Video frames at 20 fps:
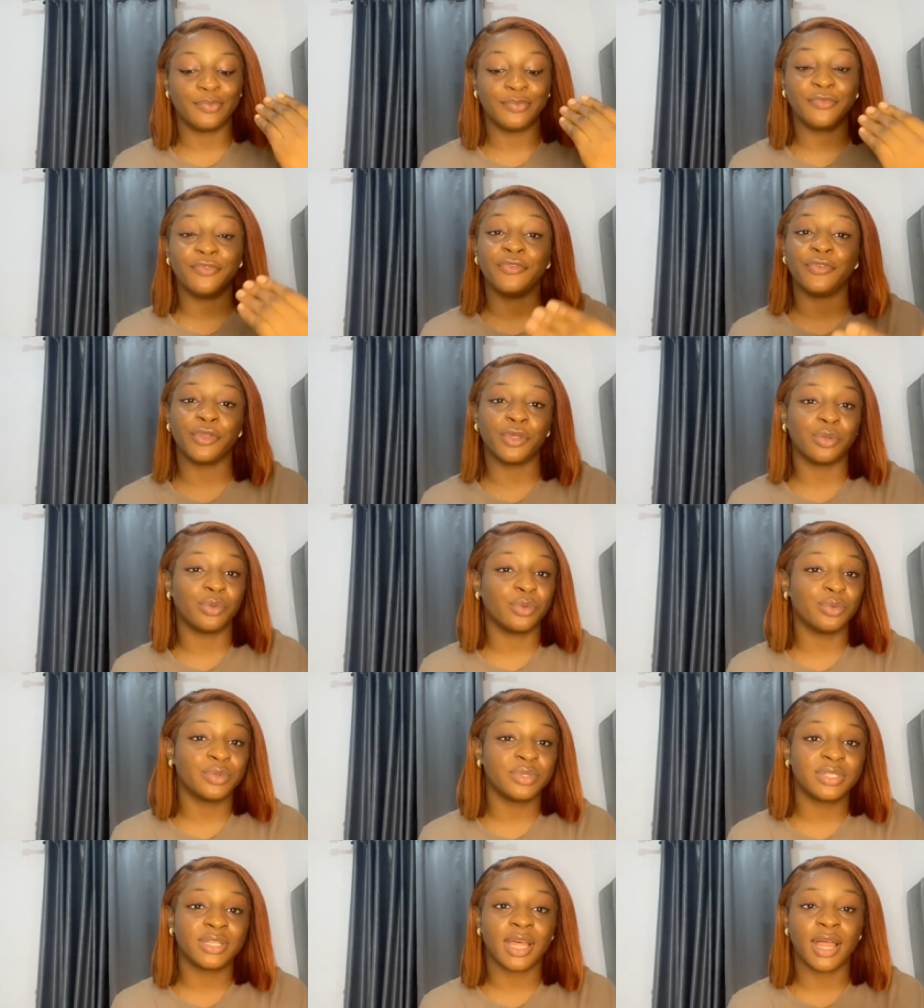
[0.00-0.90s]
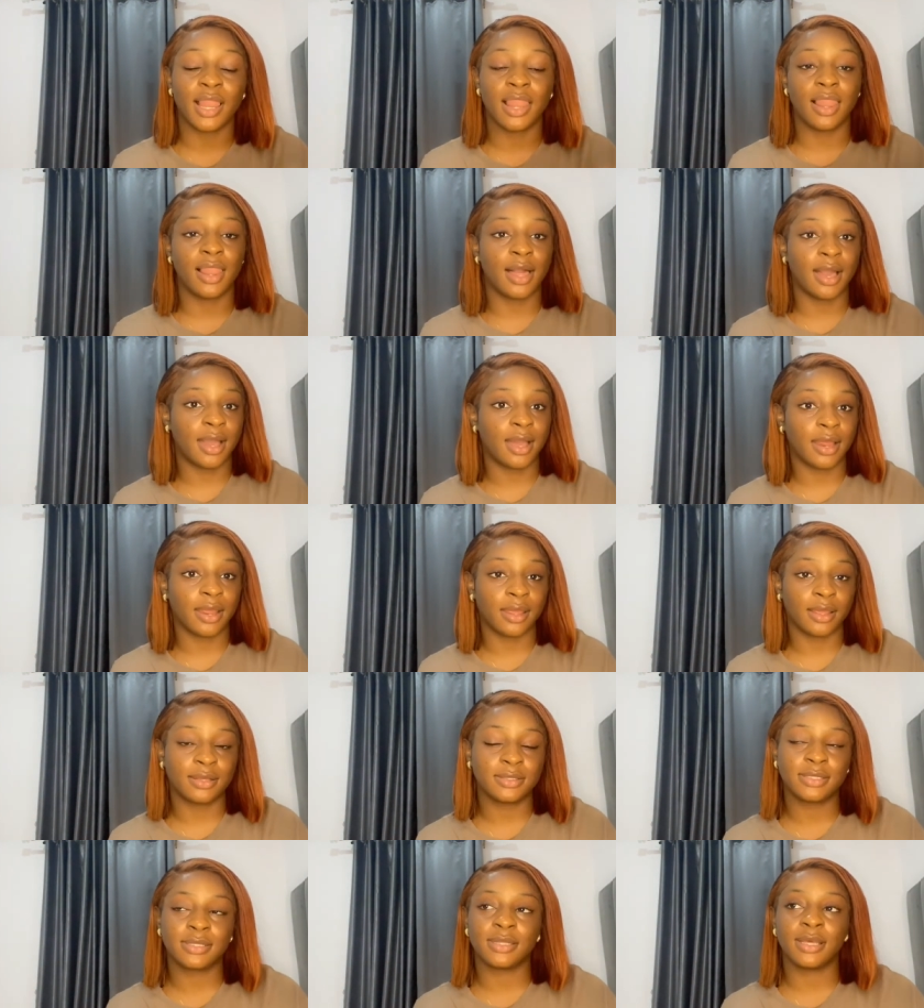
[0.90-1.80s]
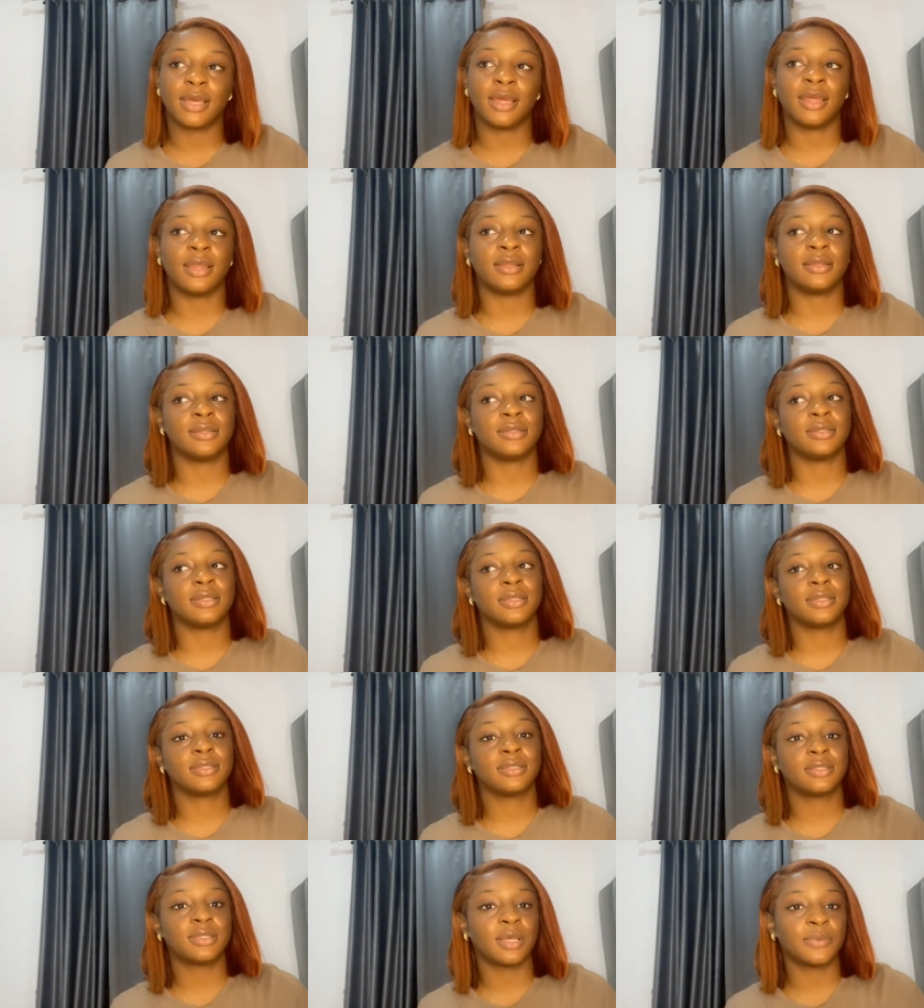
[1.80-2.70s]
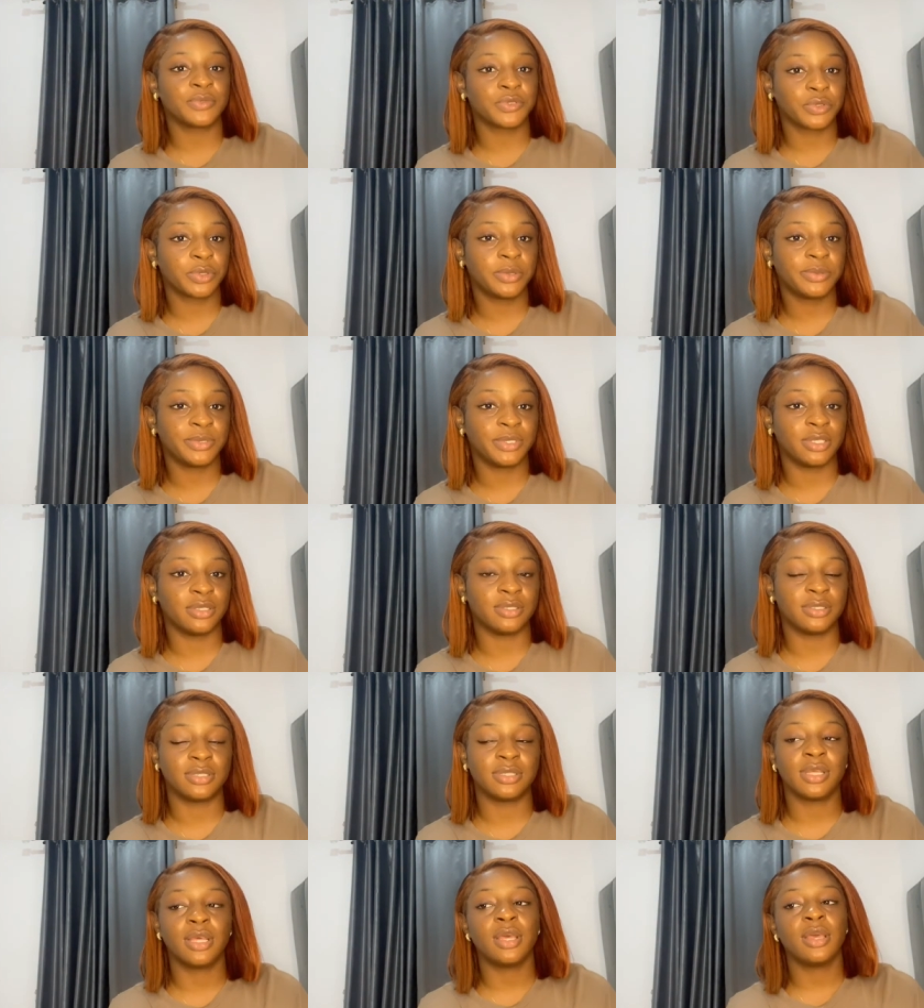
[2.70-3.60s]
views, likes, and subscriptions.